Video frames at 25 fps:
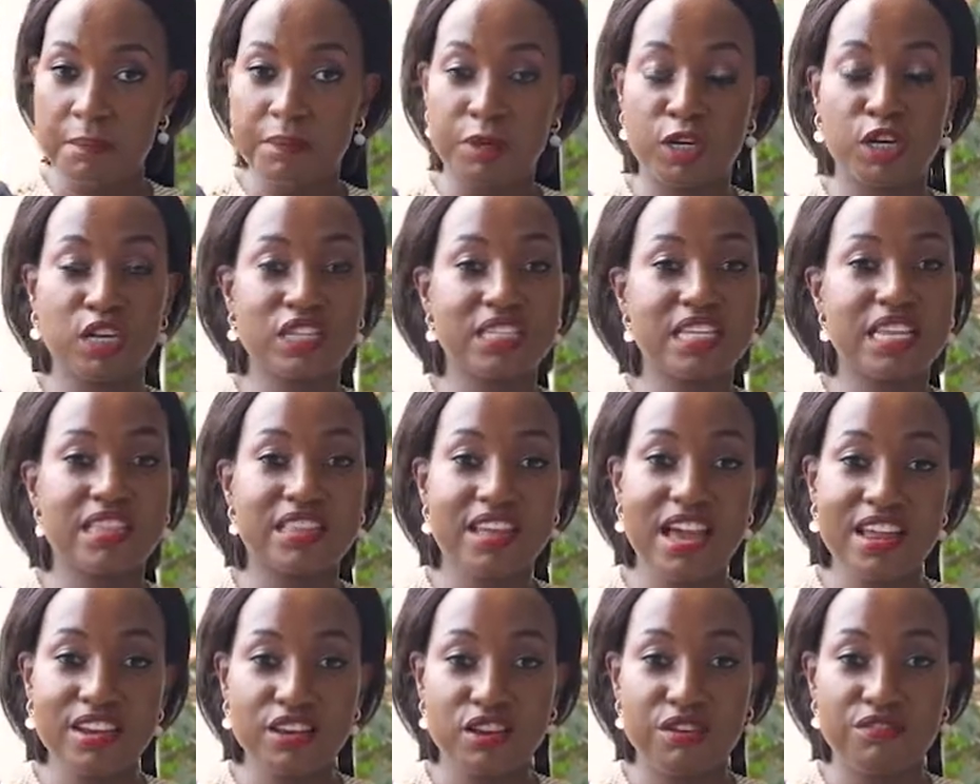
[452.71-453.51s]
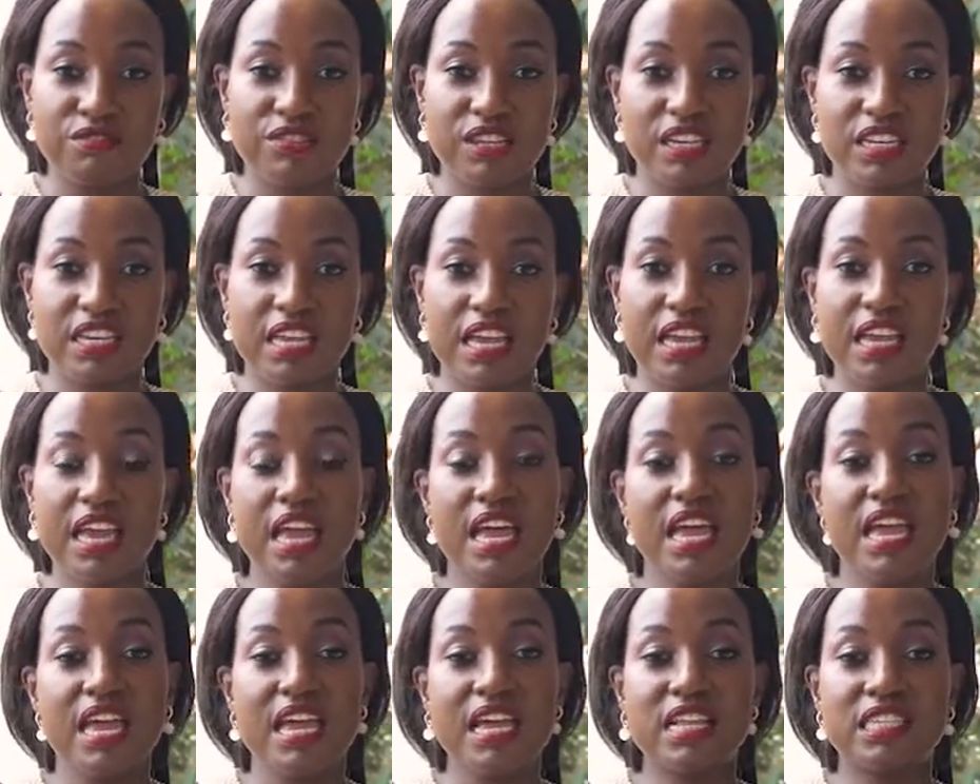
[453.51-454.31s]
Because at the end of the day,
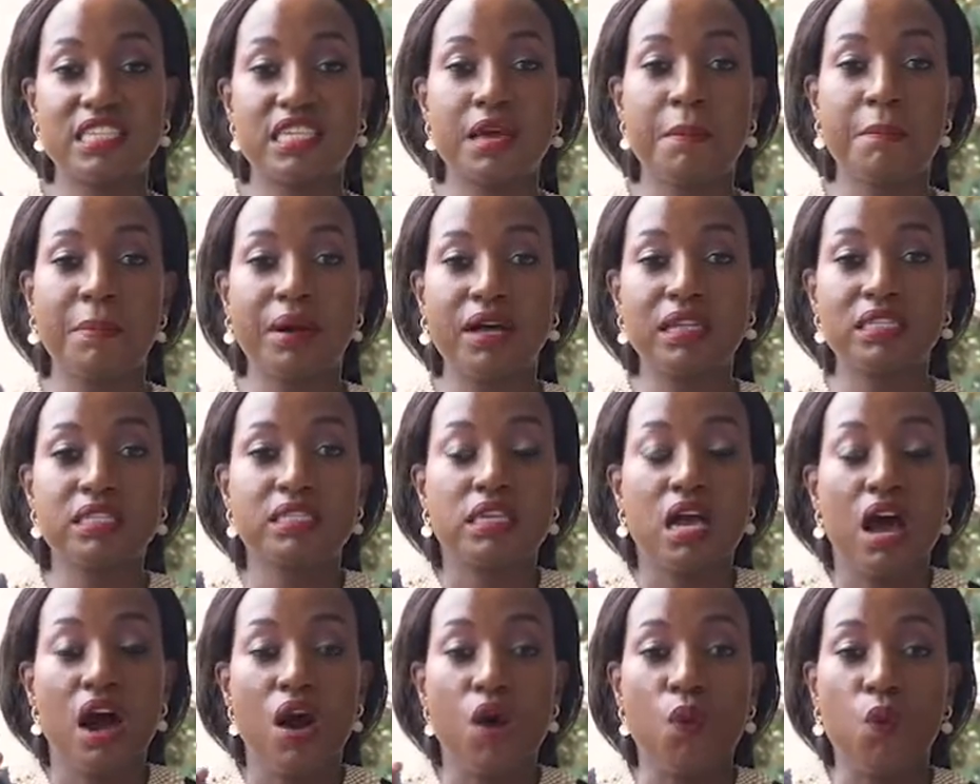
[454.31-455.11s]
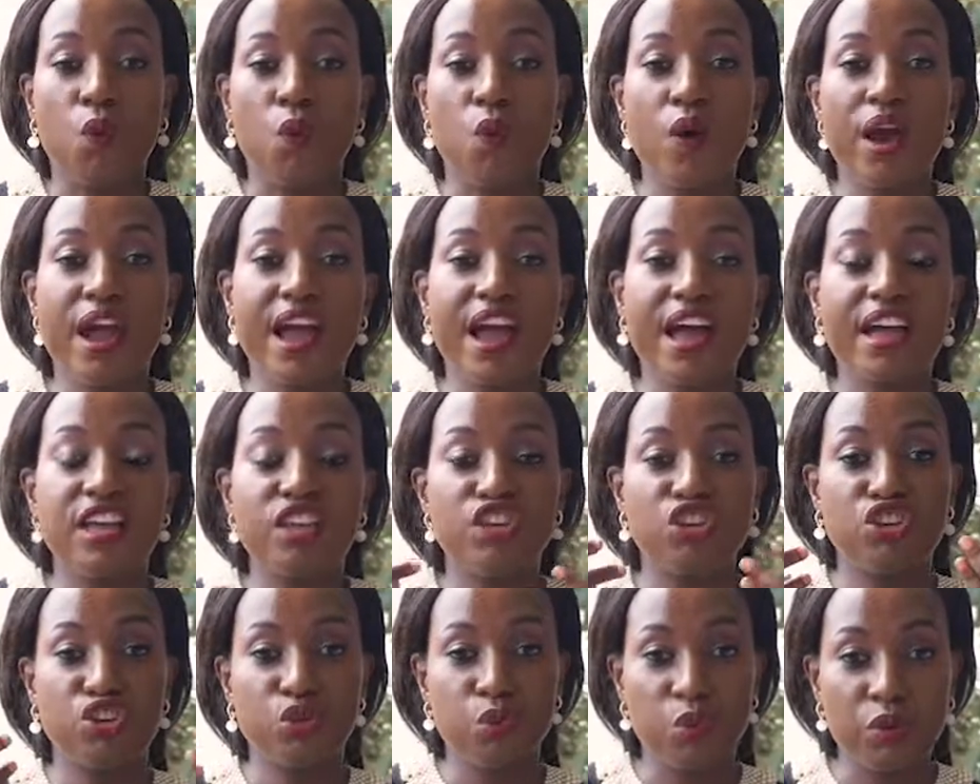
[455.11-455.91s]
it's about where
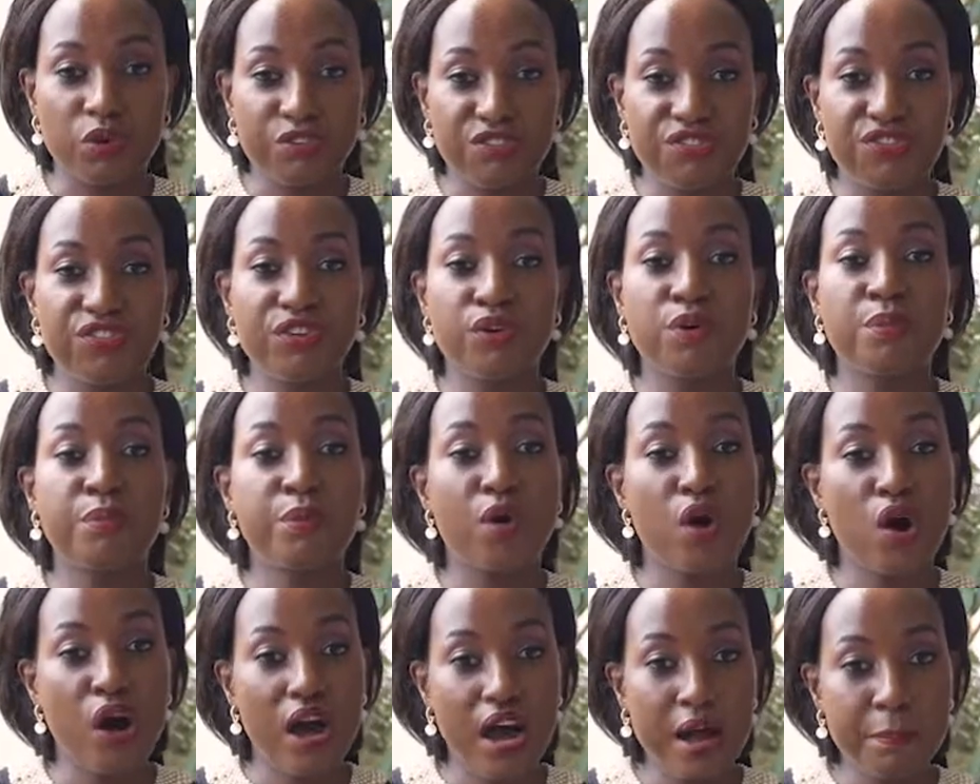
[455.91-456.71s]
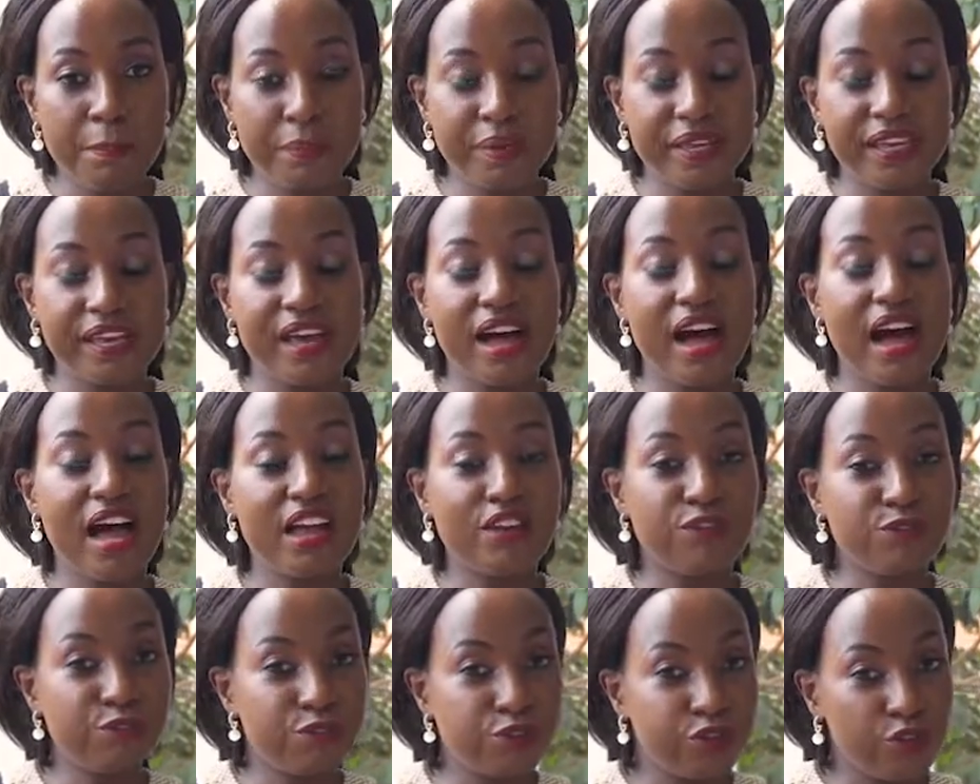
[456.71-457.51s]
you will feel more happier
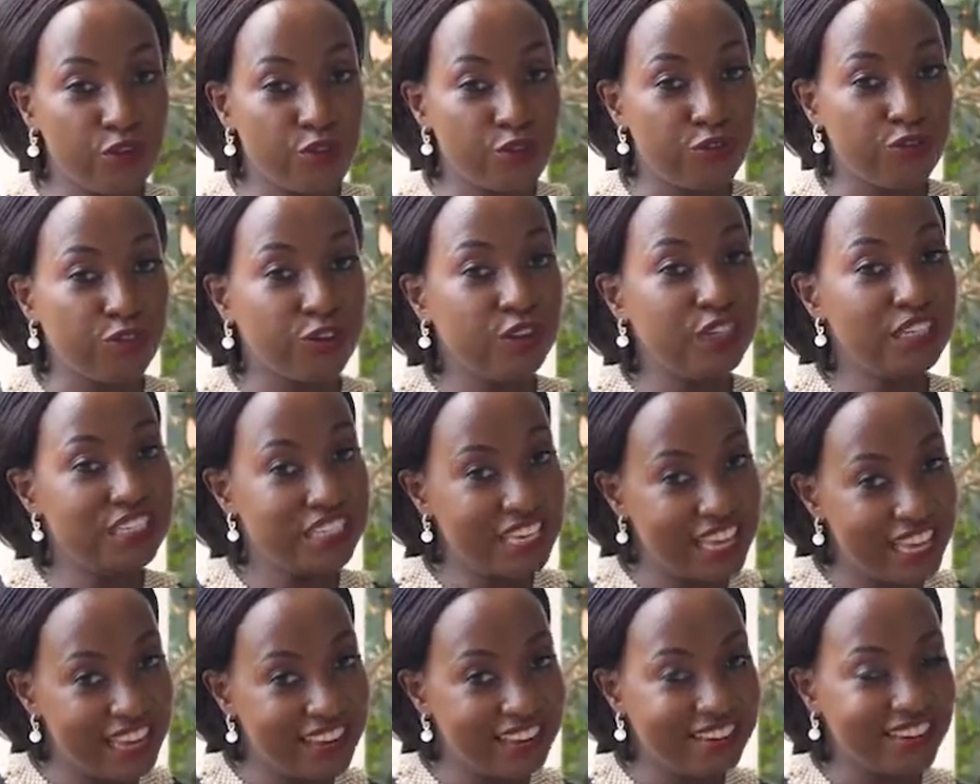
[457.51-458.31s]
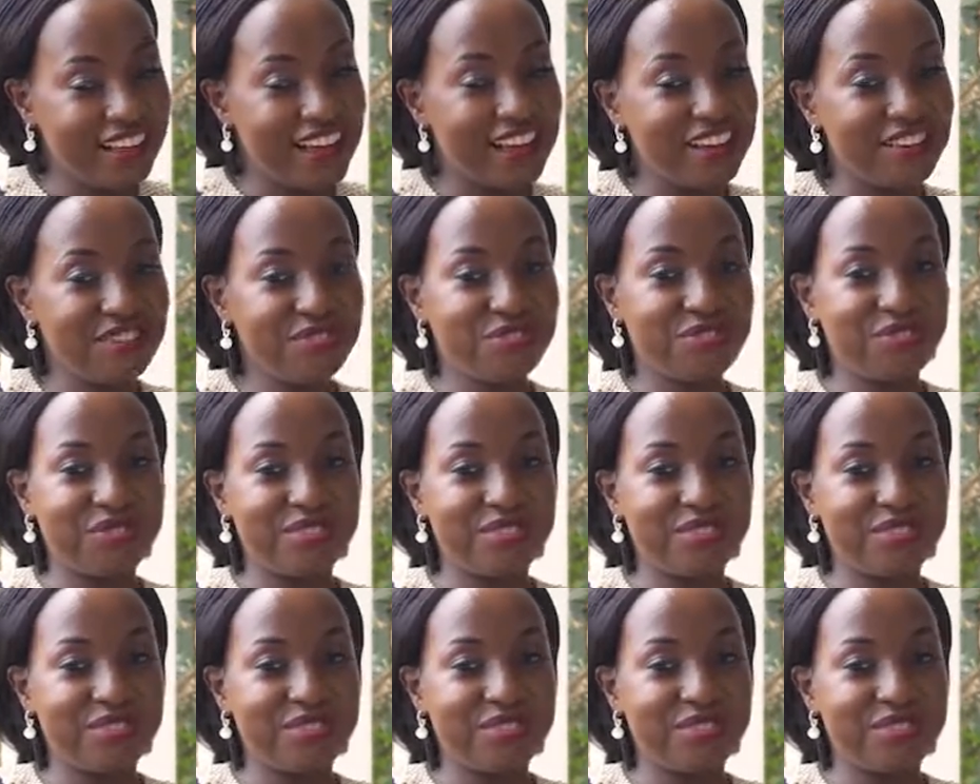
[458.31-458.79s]
and fulfilled in life.